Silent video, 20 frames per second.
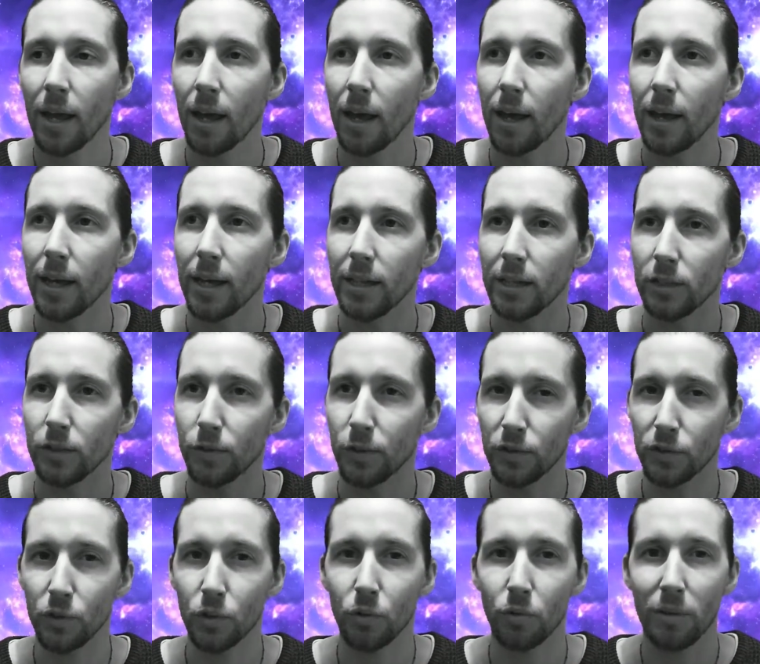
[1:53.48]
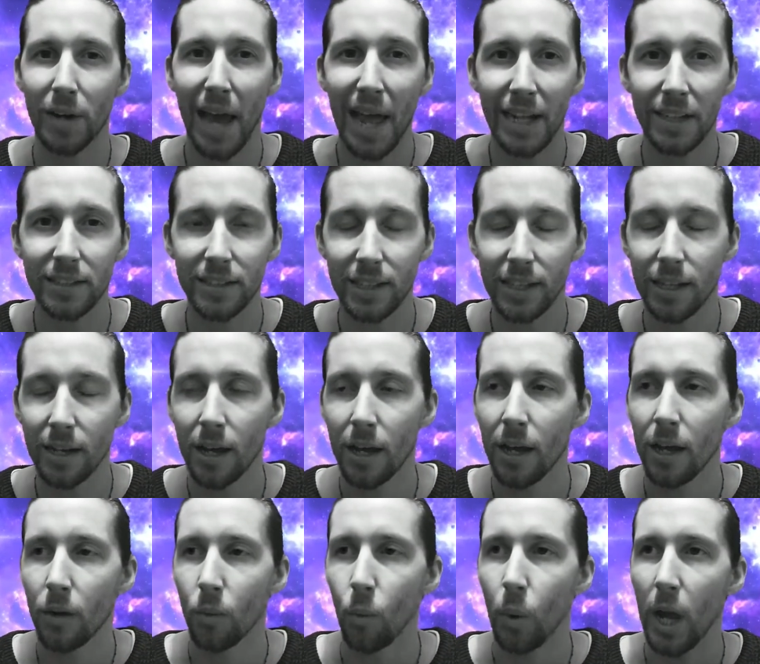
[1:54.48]
and this physical reality,
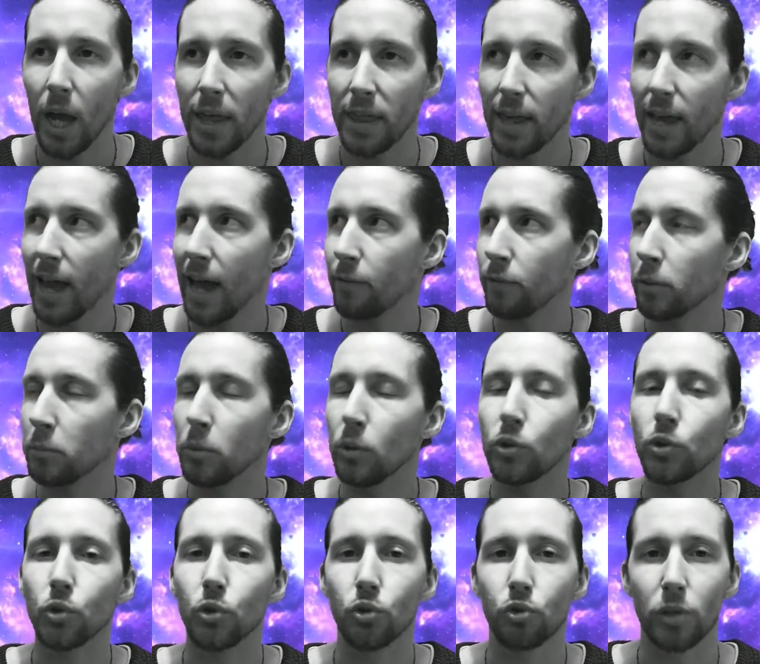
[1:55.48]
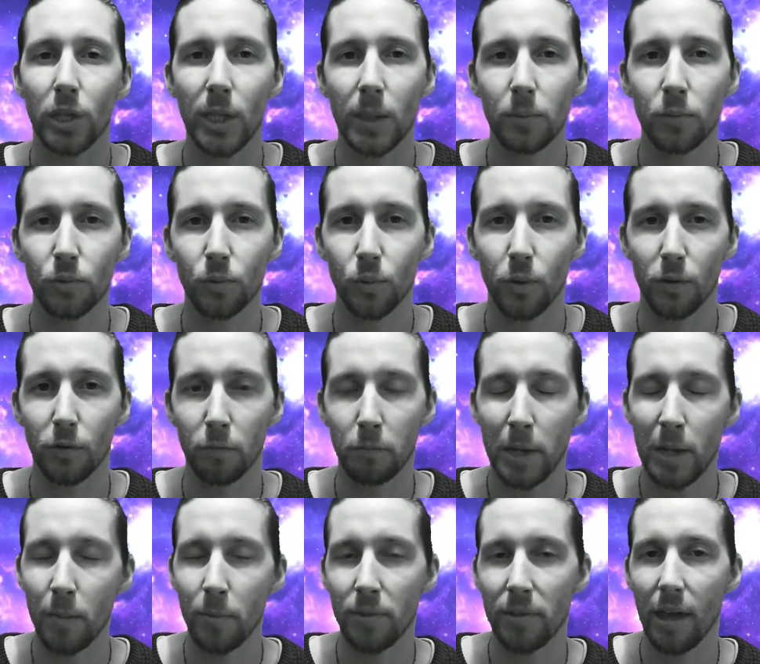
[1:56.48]
where they're having mutual dreams with
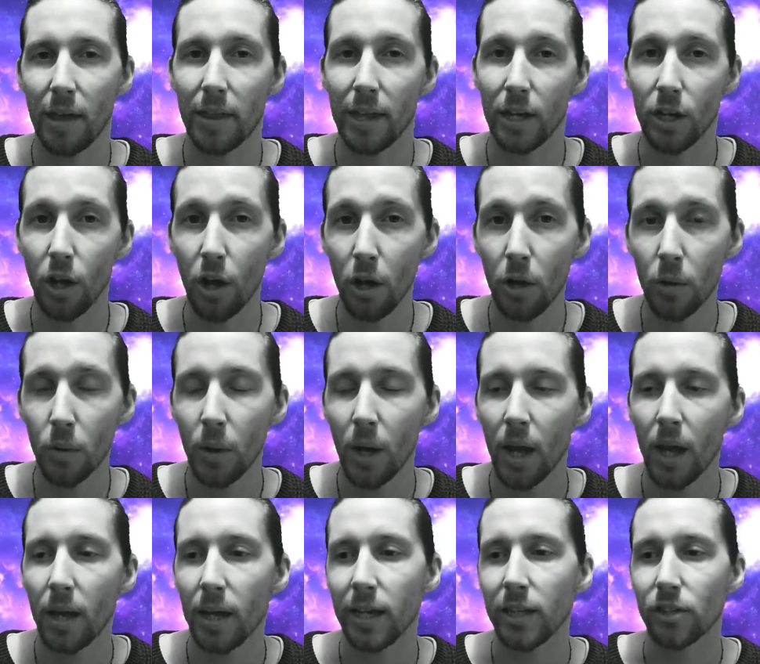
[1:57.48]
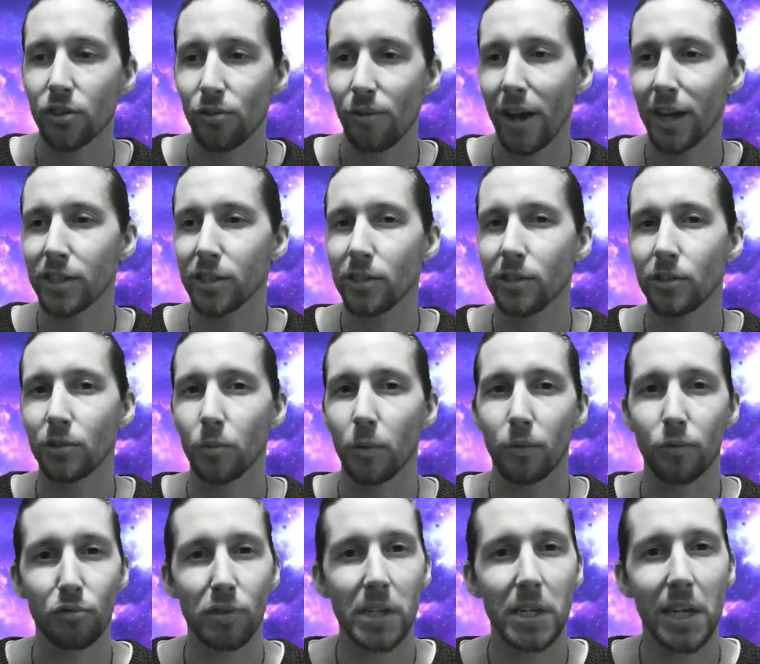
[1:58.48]
people that they know, interactions with
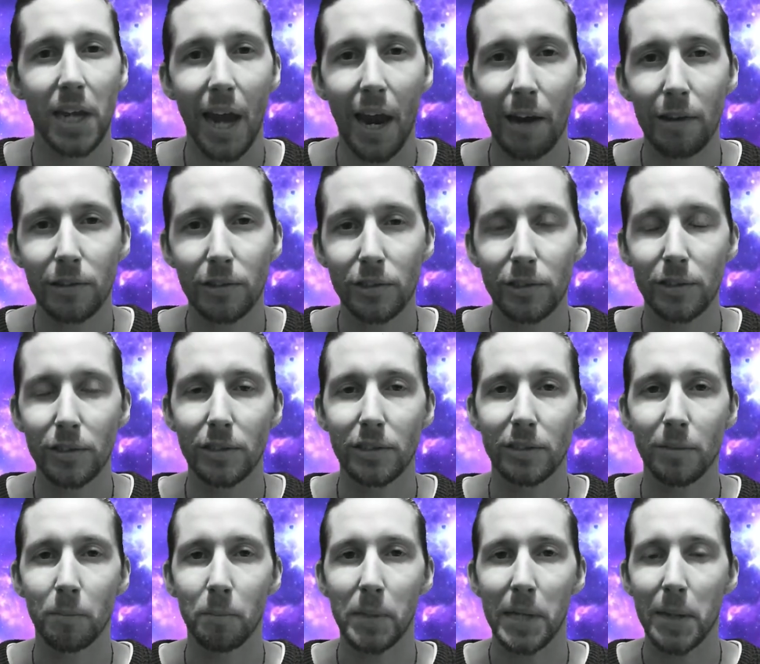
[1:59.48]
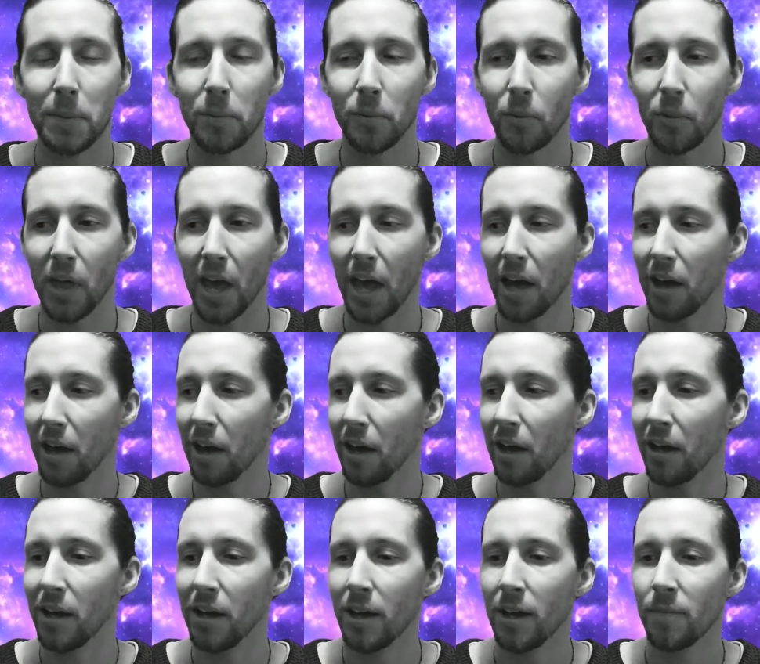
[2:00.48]
dream characters and people that are,
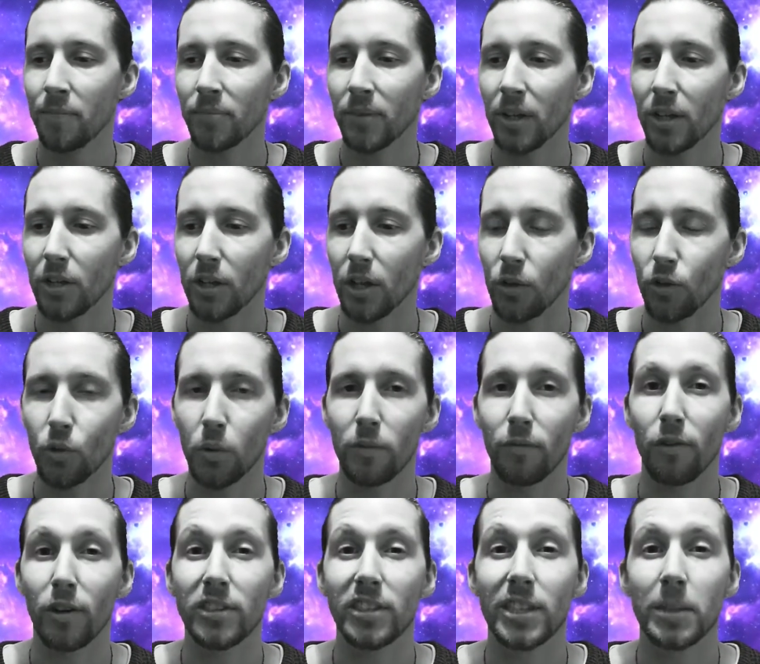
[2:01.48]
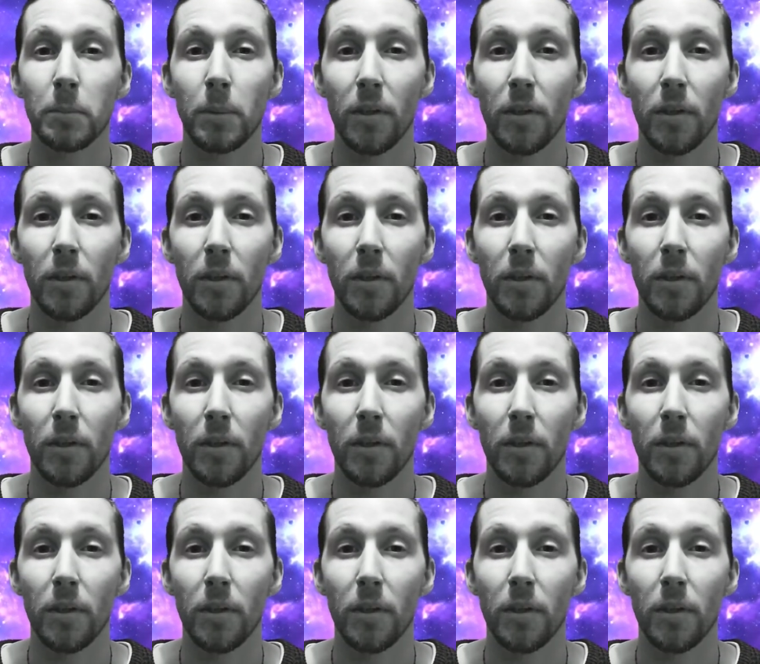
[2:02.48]
doing very similar